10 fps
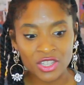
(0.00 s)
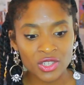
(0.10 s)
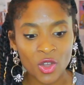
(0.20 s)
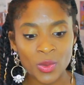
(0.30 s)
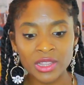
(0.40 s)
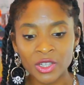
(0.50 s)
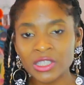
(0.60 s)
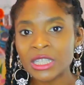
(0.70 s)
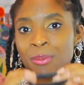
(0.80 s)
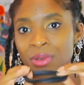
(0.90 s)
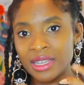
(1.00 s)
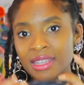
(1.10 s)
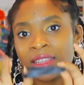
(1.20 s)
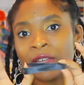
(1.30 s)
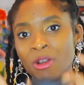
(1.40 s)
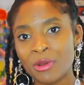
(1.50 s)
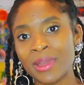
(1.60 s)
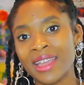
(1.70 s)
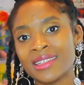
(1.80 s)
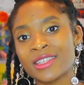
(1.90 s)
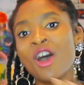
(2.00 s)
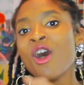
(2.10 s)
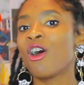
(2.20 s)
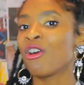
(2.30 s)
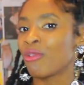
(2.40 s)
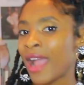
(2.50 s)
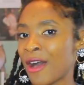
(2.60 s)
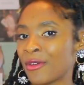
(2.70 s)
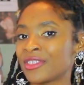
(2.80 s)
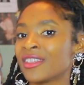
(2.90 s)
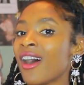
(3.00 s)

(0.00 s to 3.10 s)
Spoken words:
So we literally put the rubber bands around the